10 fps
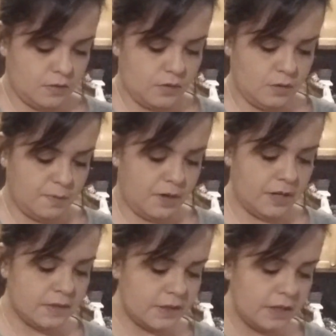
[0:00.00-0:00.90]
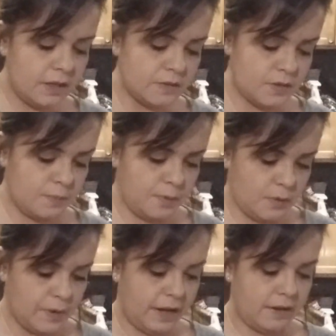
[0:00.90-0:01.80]
Super easy, super
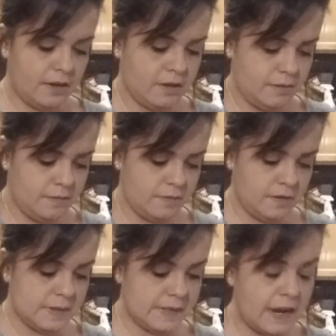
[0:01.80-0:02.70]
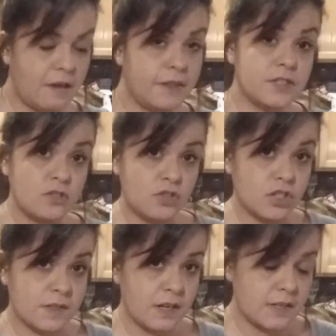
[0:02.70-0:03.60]
quick. Because now this is
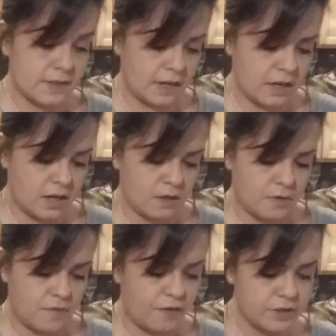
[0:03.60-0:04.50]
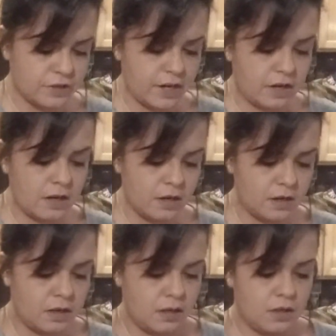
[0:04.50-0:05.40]
just gonna sit in the refrigerator
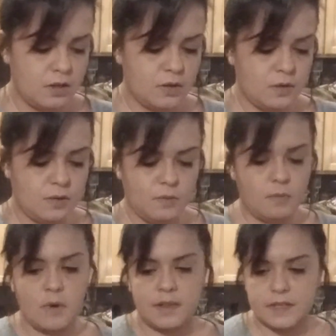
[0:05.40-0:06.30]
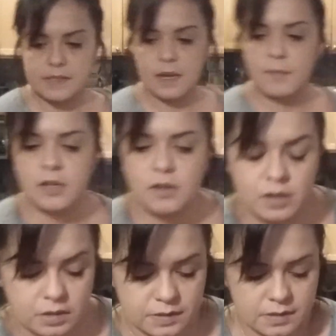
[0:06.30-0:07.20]
while the salmon
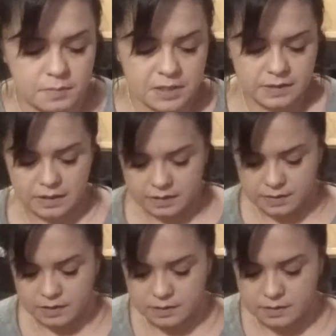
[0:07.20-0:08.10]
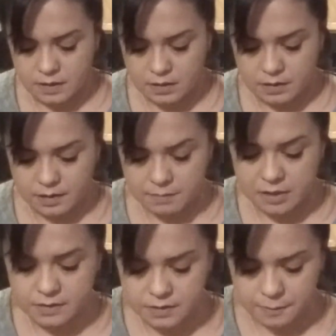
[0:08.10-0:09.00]
cooks. Let me slice these
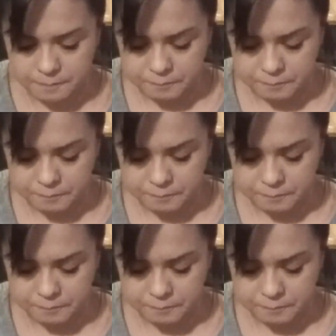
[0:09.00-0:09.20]
lemons.